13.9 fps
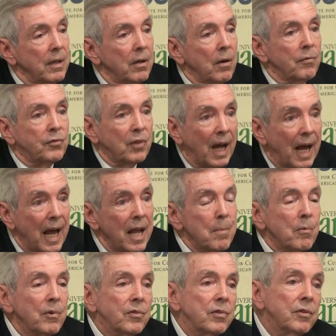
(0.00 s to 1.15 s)
of
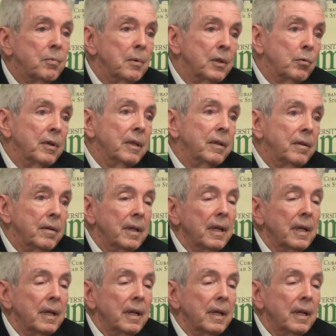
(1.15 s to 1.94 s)
time which is between